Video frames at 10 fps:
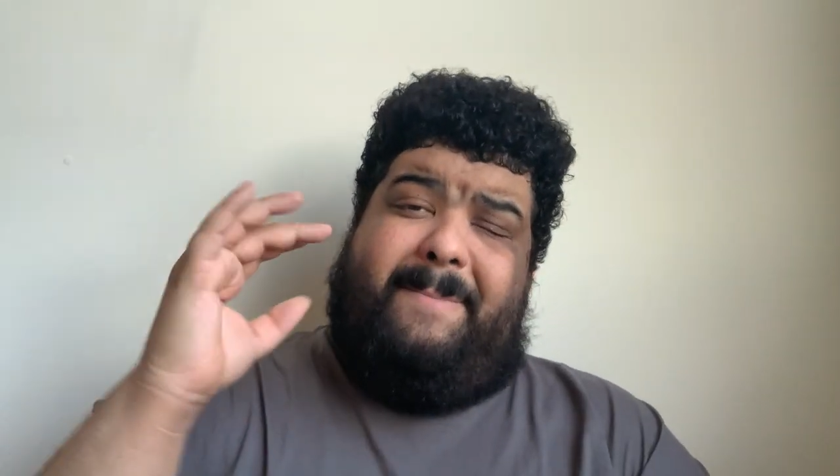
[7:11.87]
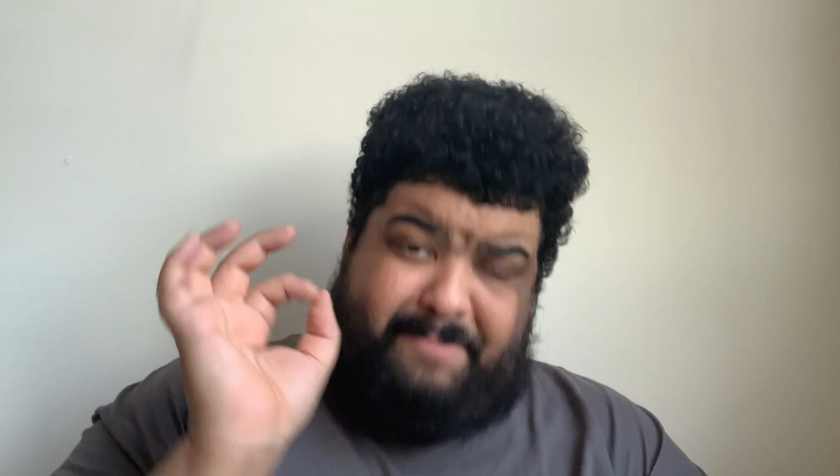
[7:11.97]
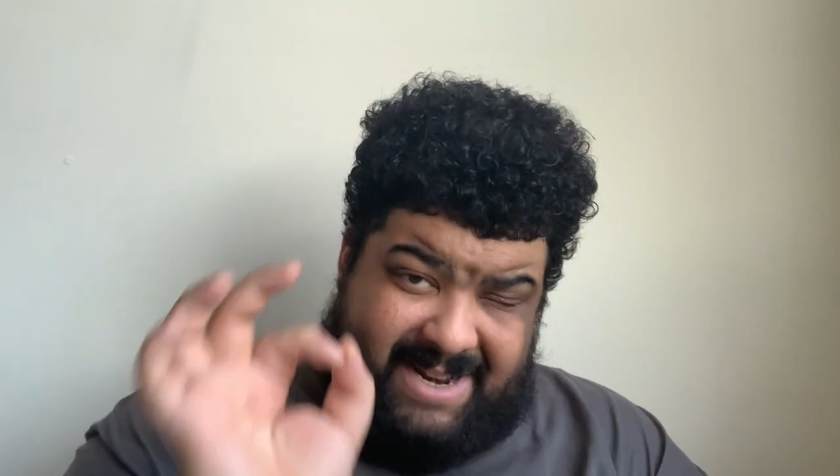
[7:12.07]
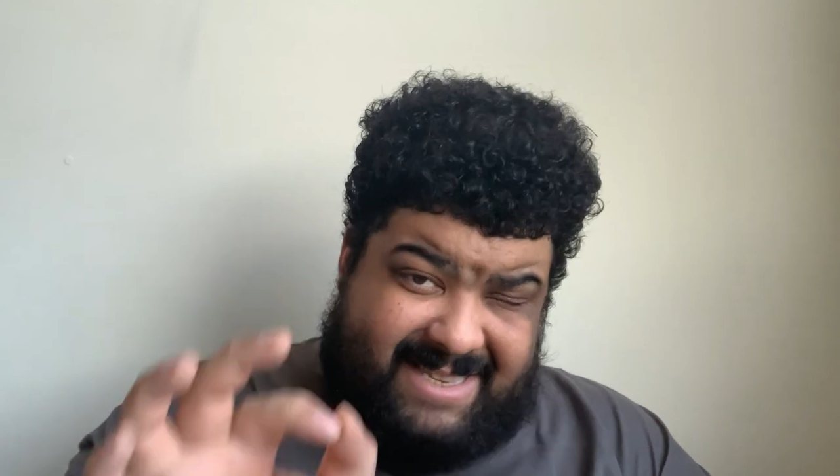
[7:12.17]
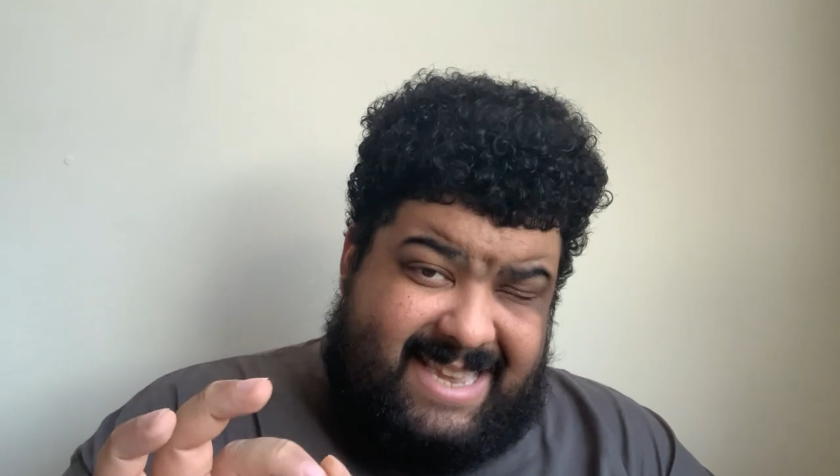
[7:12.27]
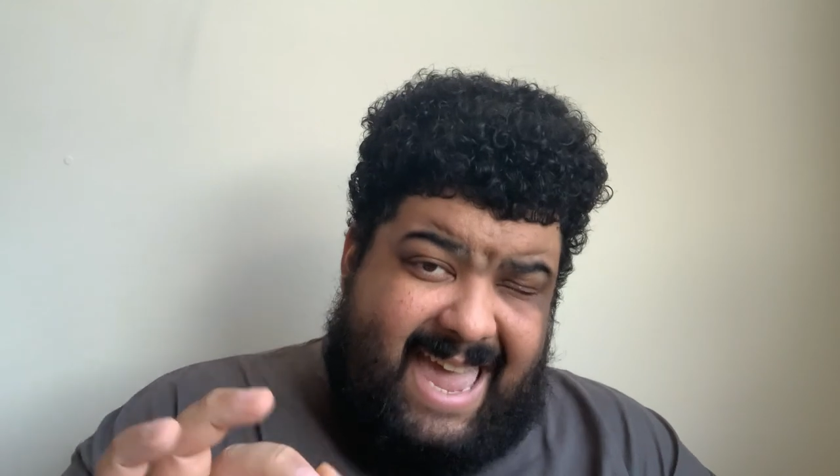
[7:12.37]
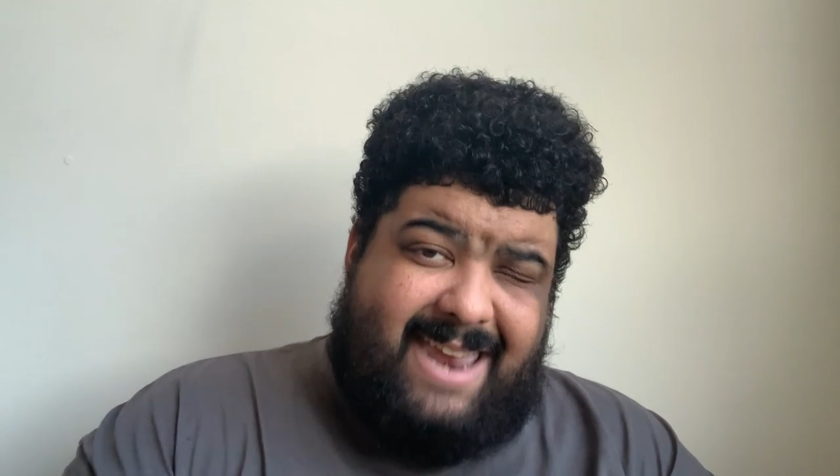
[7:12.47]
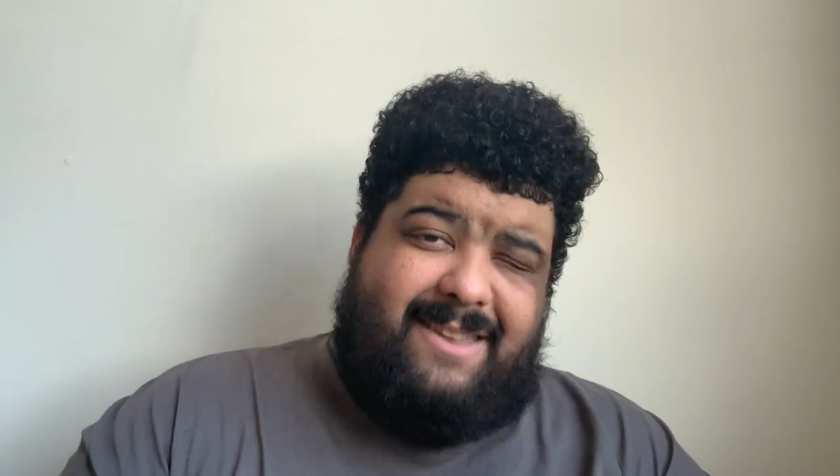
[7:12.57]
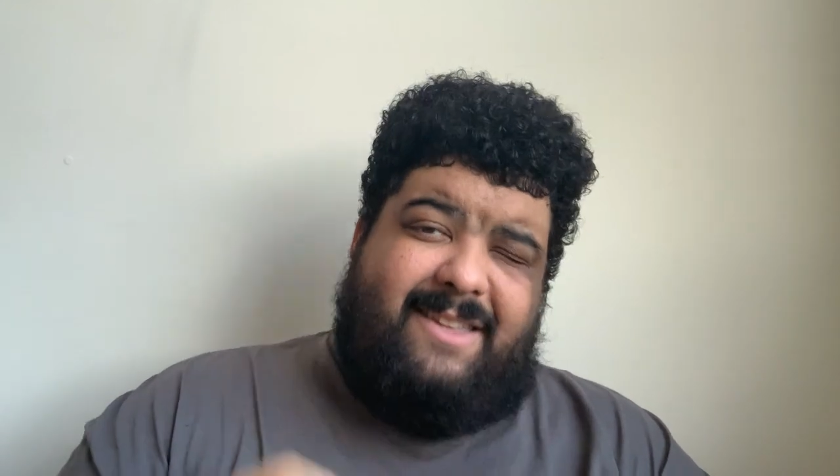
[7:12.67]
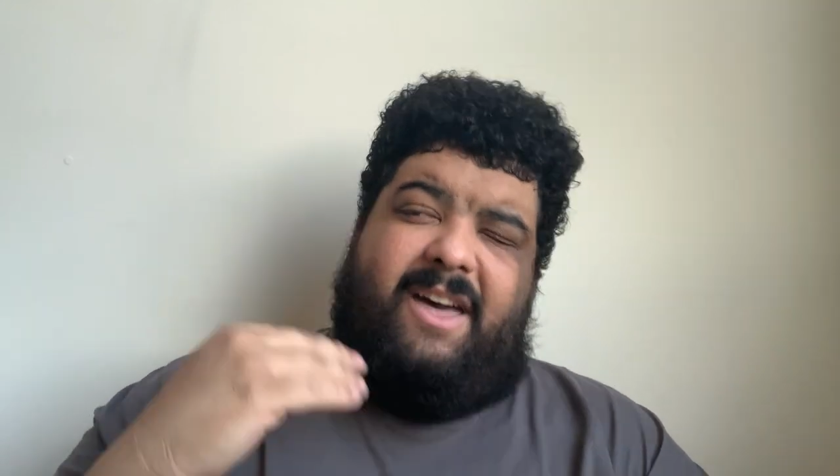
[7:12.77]
But
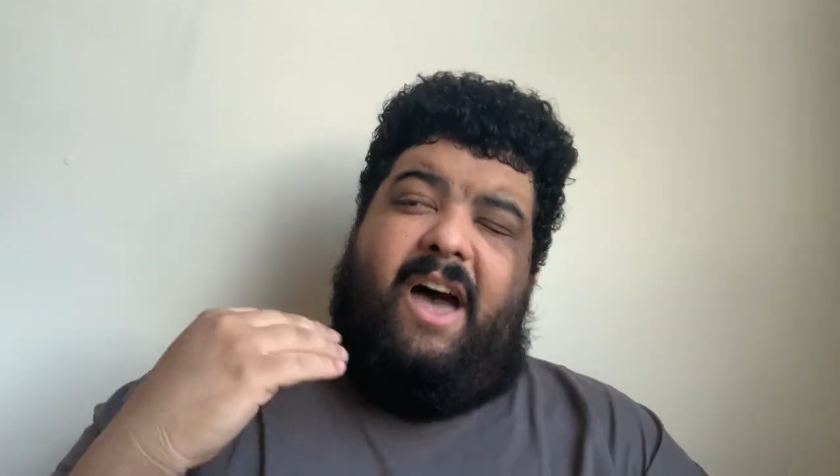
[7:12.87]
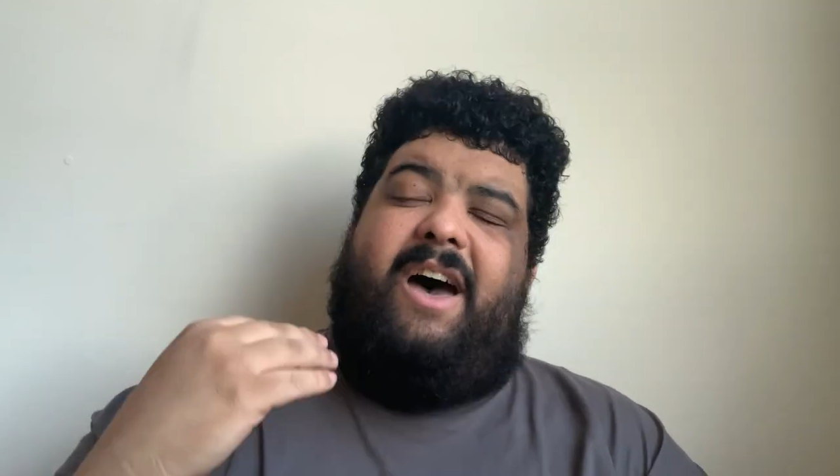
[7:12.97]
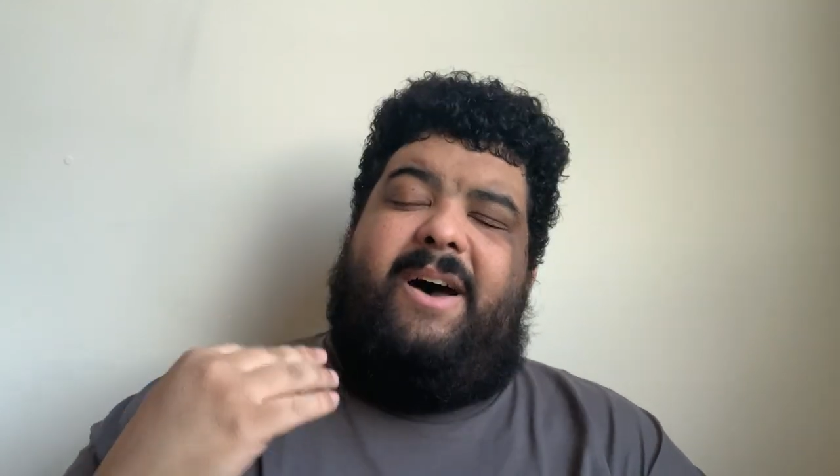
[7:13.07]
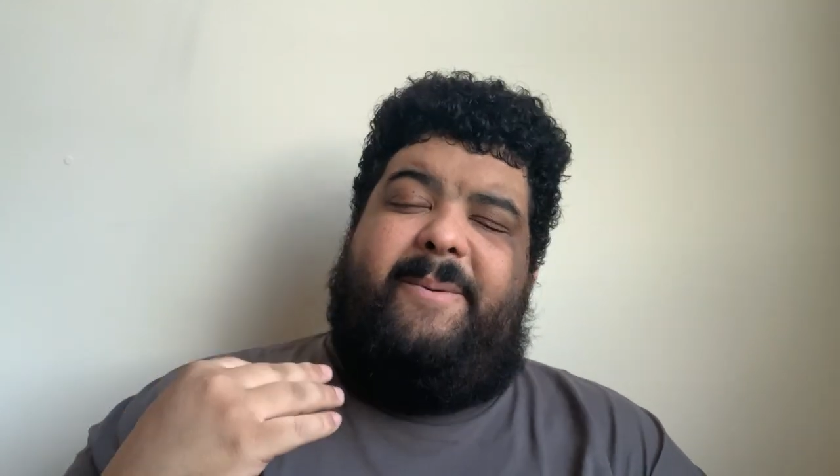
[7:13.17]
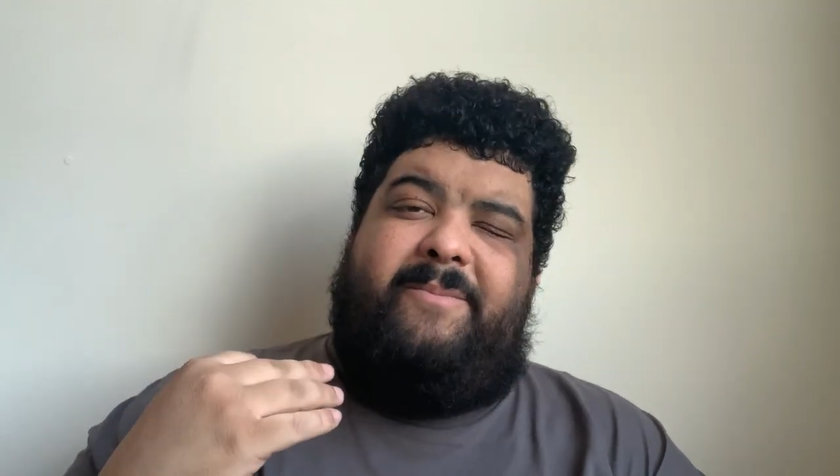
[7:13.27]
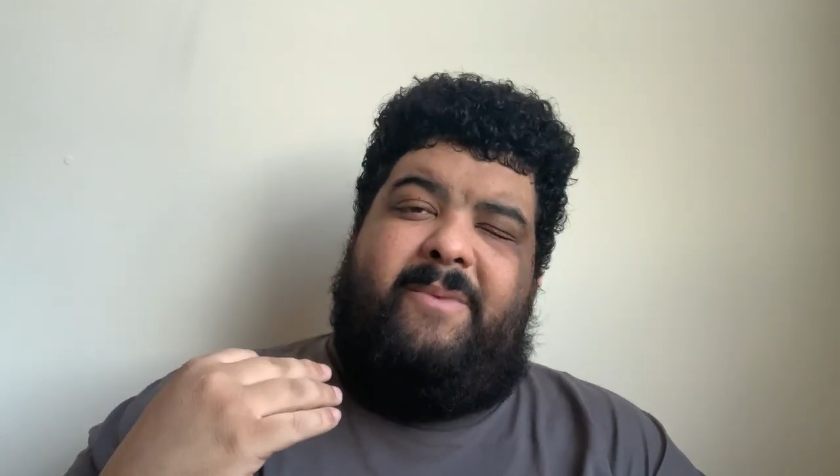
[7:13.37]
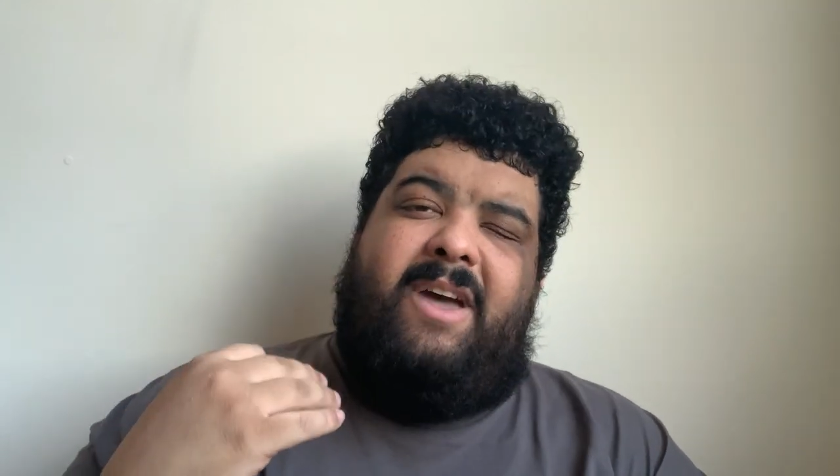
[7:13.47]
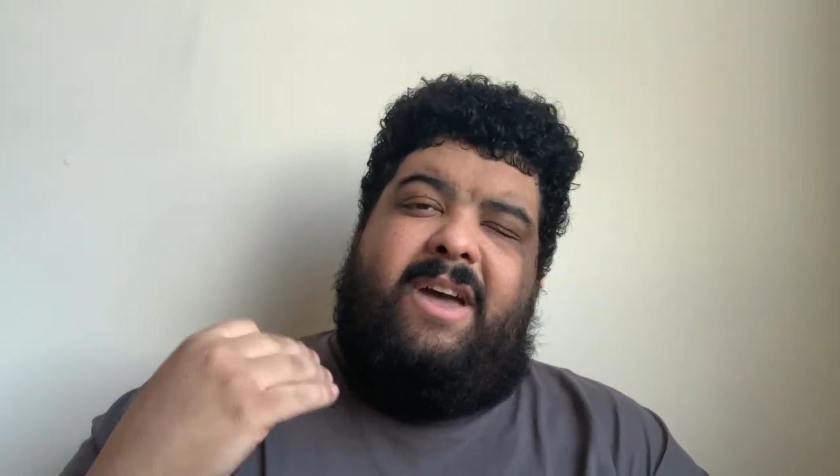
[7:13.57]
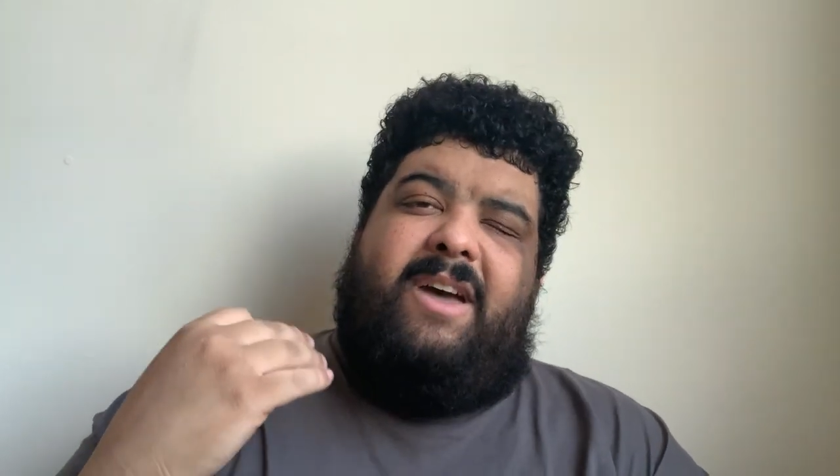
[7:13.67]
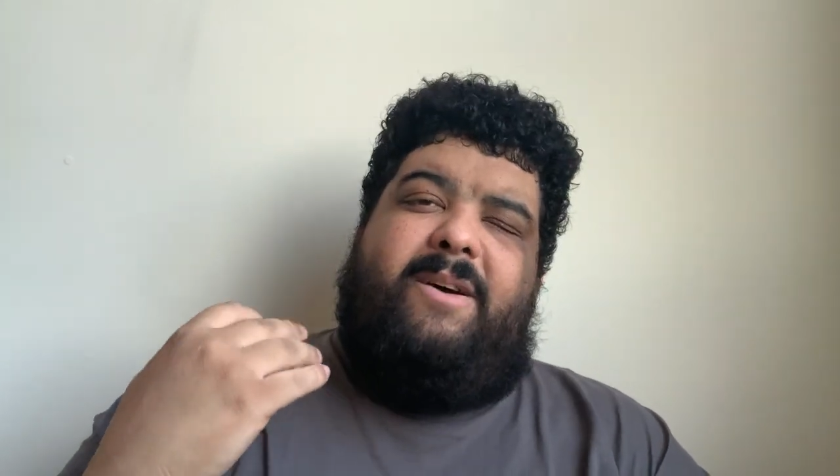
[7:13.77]
instead,
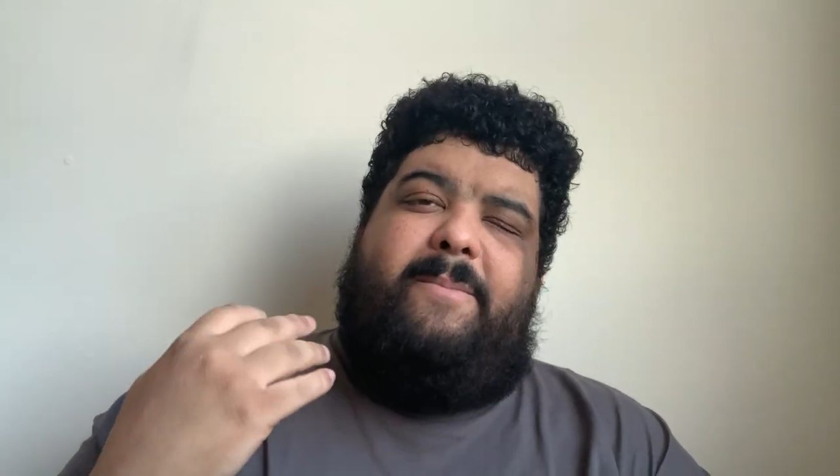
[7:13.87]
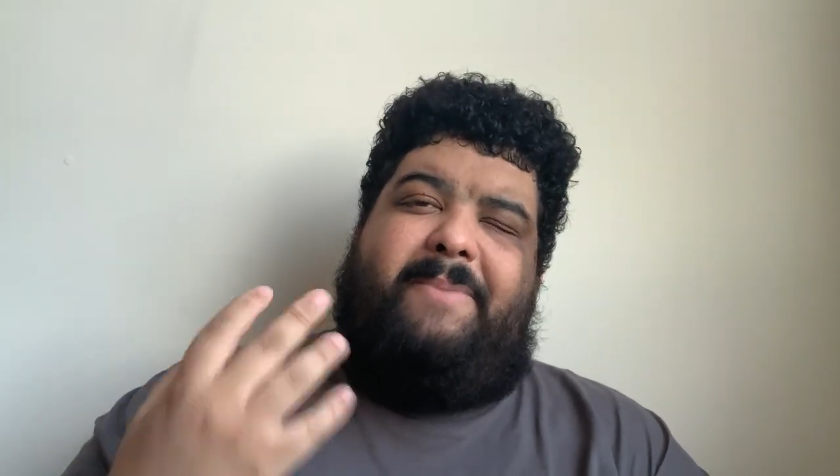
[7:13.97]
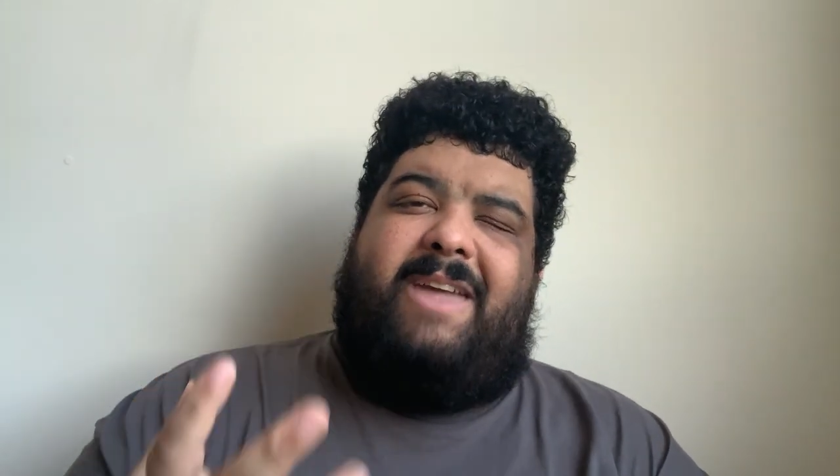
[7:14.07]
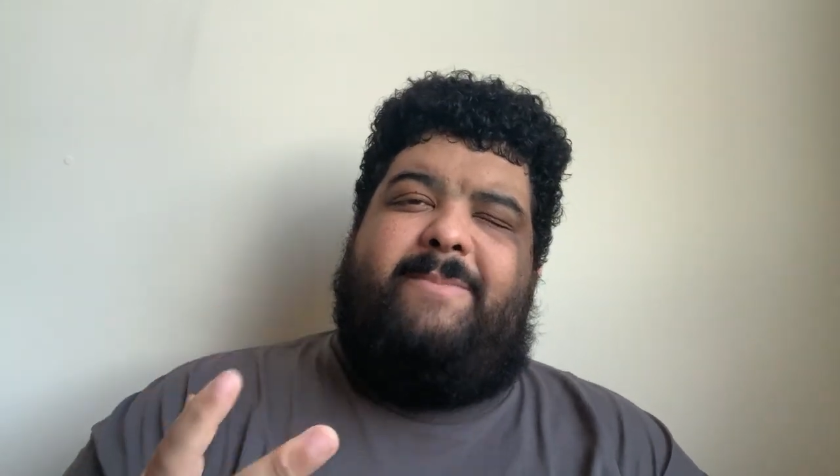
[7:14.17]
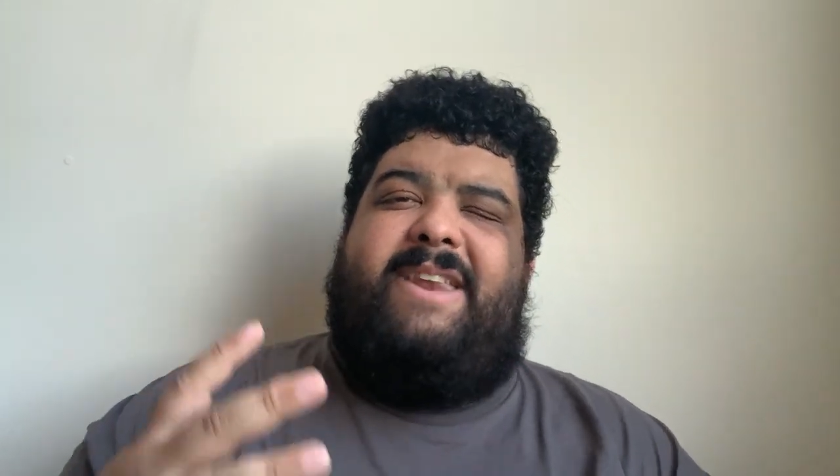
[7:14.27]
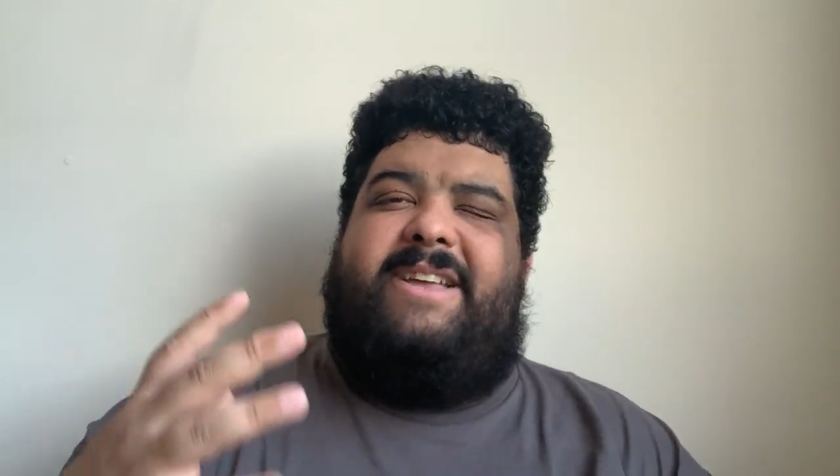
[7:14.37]
Bateman